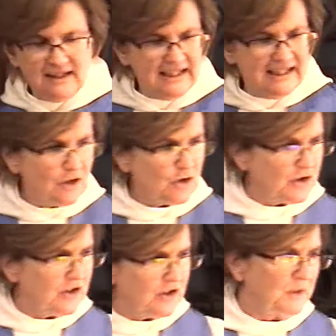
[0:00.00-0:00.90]
In the
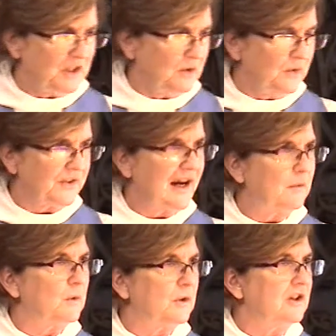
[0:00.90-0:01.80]
church, we use
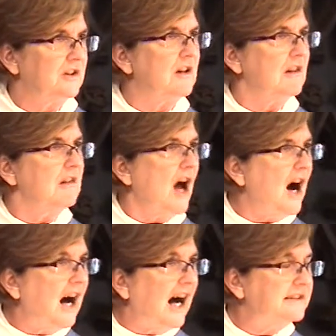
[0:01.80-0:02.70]
that word a
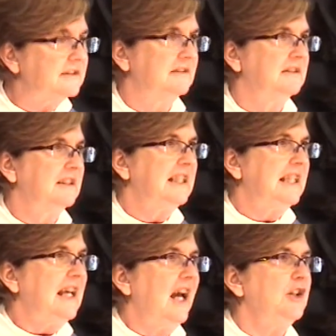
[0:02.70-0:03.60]
lot,
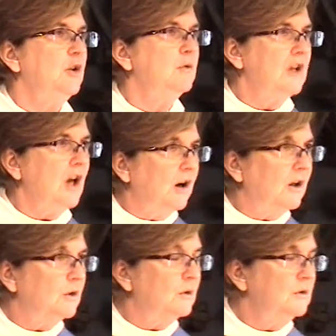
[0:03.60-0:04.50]
and you
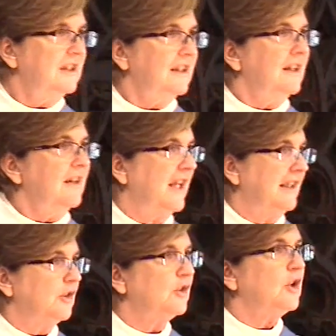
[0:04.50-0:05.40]
know that
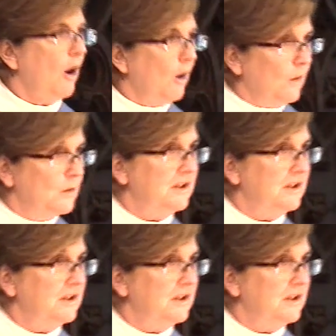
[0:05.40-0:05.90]
it's code